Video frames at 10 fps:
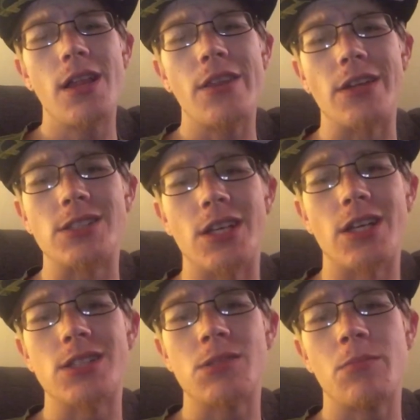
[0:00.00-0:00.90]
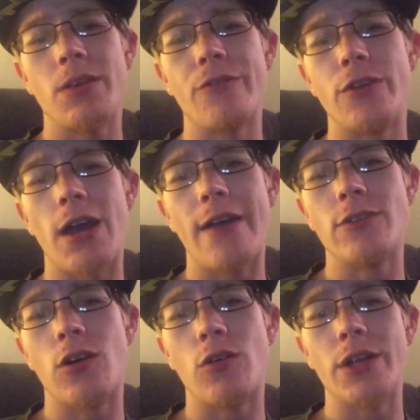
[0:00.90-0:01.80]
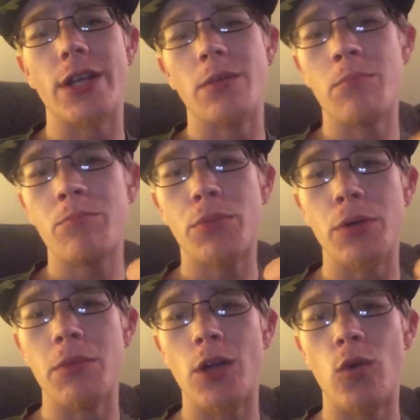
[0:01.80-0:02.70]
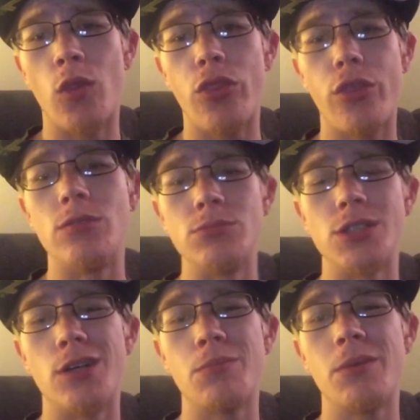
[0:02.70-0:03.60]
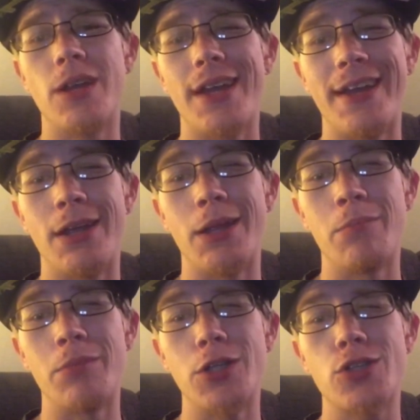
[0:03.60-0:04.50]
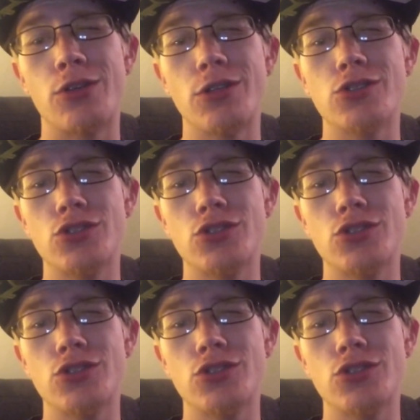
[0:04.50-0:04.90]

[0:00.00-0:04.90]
Thanks, guys. If you haven't already, put a big old thumbs up and be sure to